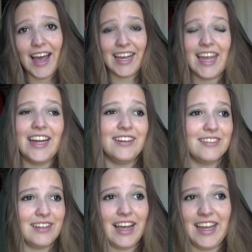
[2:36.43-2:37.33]
I can't
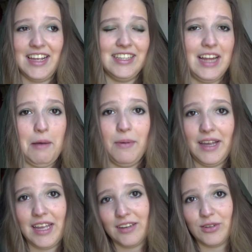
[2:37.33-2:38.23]
stop. I
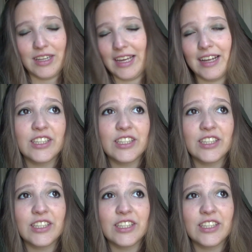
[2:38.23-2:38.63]
can't do anything.